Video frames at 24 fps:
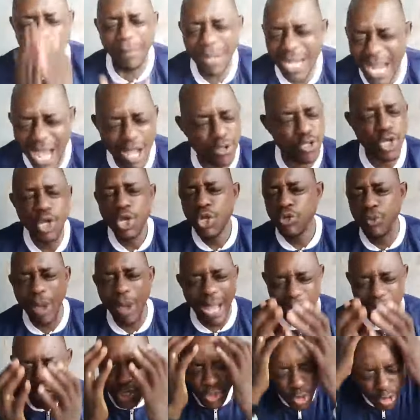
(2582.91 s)
coming out,
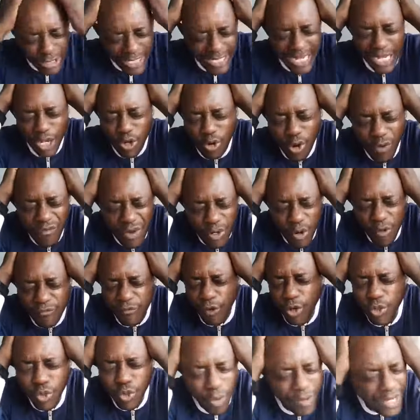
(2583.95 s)
you are insulting the governor
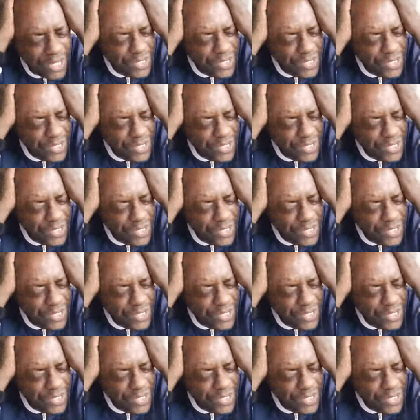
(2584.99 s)
for no